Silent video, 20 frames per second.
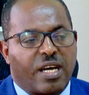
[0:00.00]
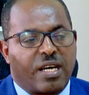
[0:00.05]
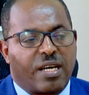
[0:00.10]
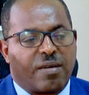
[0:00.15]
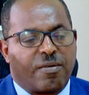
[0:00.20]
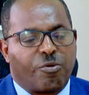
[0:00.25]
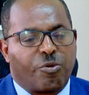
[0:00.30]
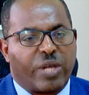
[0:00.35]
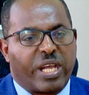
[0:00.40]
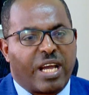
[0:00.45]

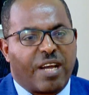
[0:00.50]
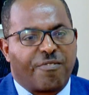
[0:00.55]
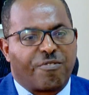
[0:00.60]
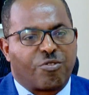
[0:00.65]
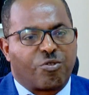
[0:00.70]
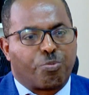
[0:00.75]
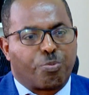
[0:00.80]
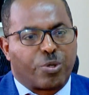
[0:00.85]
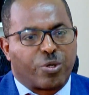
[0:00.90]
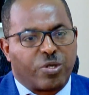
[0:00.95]
We have
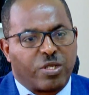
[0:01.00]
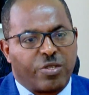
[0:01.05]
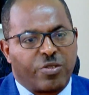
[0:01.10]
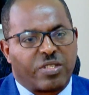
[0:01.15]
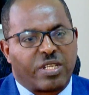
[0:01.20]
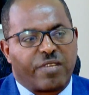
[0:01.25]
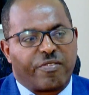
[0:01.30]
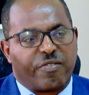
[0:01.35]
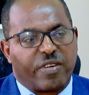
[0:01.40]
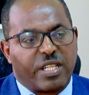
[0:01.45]
to produce
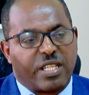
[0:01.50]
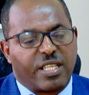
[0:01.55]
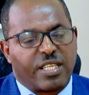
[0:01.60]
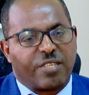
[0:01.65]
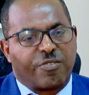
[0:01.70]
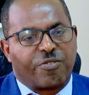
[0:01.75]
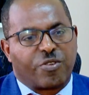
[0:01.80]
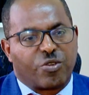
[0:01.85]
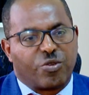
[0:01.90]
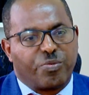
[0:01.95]

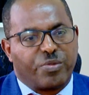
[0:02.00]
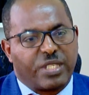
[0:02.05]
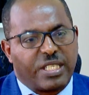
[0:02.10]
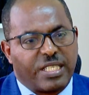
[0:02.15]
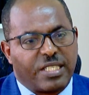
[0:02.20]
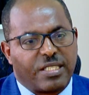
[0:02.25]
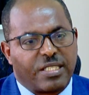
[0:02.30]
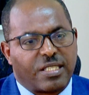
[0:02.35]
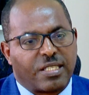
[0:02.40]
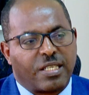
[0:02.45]
advantage from
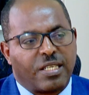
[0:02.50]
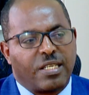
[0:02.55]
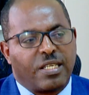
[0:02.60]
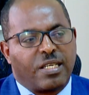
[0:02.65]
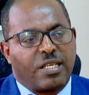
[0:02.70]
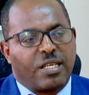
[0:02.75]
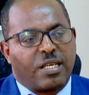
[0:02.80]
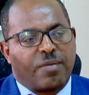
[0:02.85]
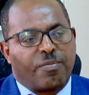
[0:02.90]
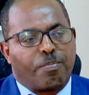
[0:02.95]
this
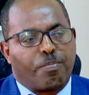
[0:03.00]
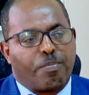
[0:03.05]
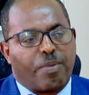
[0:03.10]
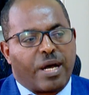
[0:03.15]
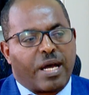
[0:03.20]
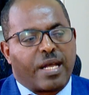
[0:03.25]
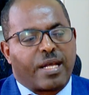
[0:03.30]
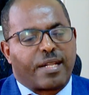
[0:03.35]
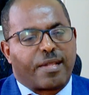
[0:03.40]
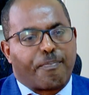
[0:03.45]

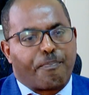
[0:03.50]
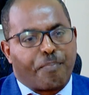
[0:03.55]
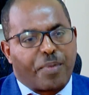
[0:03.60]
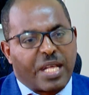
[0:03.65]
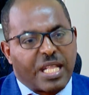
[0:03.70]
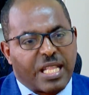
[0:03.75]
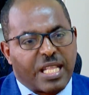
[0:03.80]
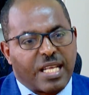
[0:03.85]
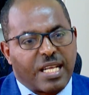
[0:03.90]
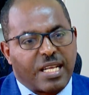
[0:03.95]
by
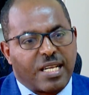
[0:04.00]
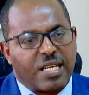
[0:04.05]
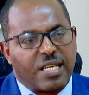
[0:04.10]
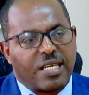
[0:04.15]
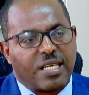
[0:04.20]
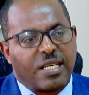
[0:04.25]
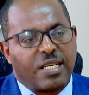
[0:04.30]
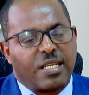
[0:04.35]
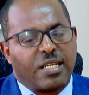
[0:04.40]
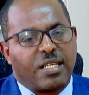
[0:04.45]
repeating
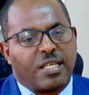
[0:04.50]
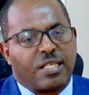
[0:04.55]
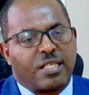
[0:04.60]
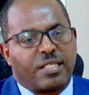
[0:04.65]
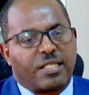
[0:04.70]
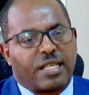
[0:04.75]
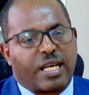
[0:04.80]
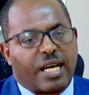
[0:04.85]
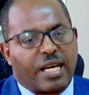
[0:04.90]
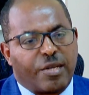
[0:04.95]

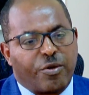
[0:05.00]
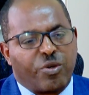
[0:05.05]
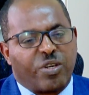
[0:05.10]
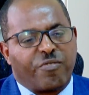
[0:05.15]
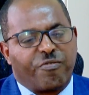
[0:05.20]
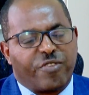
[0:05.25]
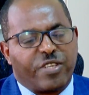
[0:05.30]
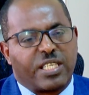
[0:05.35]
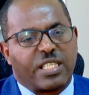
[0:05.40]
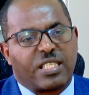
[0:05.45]
the Adwa
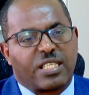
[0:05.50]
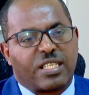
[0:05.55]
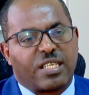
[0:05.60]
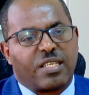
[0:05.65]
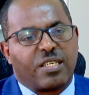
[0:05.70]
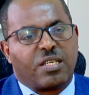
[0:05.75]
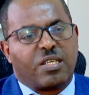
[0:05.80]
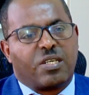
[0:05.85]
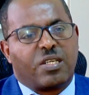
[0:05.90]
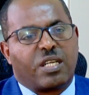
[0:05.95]
victory
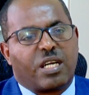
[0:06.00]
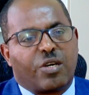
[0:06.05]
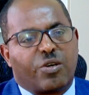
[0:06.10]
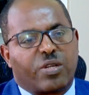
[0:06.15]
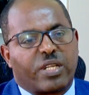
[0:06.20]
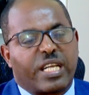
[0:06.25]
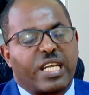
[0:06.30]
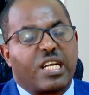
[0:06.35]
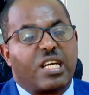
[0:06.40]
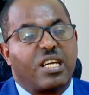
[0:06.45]
on our
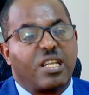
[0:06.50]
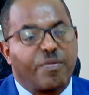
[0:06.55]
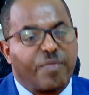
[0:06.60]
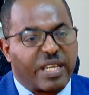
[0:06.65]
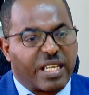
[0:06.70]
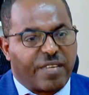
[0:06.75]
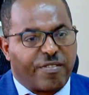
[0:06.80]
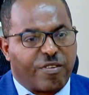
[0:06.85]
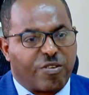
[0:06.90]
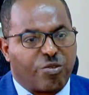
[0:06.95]
economic
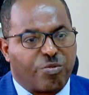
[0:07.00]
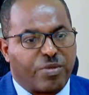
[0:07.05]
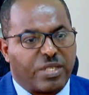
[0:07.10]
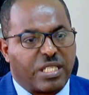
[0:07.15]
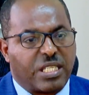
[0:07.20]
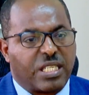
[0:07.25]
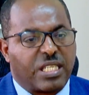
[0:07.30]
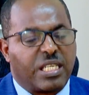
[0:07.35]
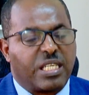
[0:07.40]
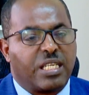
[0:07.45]
development,
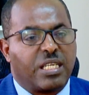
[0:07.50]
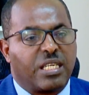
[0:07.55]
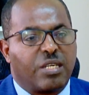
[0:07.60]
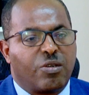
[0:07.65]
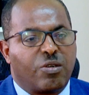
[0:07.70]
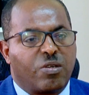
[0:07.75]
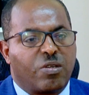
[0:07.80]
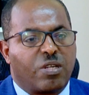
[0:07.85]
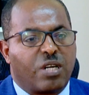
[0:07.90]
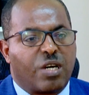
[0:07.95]

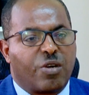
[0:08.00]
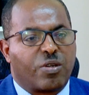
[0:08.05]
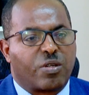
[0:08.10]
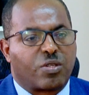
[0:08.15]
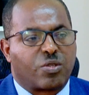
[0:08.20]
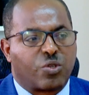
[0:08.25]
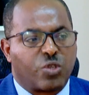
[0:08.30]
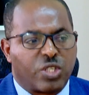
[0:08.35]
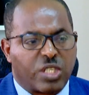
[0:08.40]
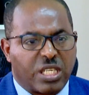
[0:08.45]
on our
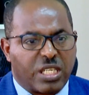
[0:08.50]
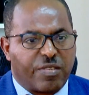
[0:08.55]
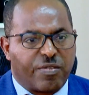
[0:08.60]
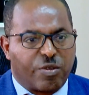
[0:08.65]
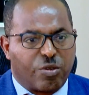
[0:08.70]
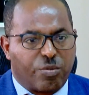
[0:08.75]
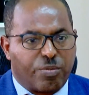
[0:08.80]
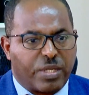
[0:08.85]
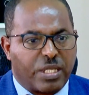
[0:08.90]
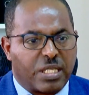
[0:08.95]
social
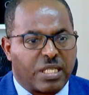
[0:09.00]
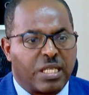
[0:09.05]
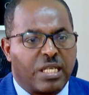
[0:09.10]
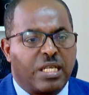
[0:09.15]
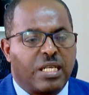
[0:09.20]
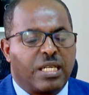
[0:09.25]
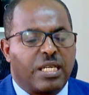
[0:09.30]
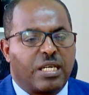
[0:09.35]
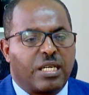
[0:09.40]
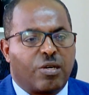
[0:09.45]
development,
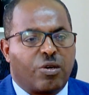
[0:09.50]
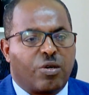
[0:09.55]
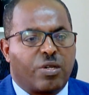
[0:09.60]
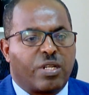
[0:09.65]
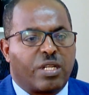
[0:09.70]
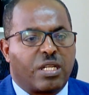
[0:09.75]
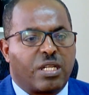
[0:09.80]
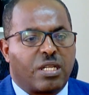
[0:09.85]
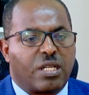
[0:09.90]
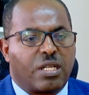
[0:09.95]

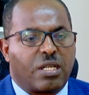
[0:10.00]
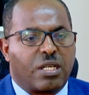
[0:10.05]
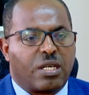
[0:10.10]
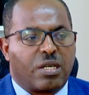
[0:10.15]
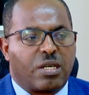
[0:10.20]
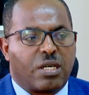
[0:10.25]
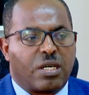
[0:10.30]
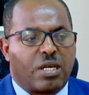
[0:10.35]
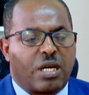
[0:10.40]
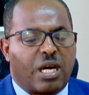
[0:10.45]
on
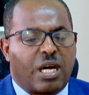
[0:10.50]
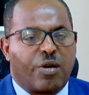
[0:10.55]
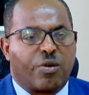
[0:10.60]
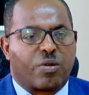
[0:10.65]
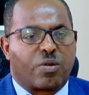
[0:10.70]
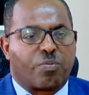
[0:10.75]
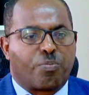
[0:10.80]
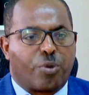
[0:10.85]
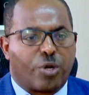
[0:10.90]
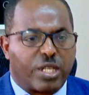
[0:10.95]
our
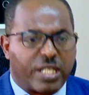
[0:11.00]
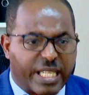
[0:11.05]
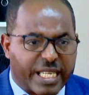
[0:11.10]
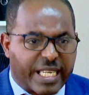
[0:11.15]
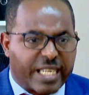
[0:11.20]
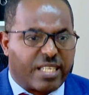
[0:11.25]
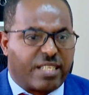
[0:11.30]
political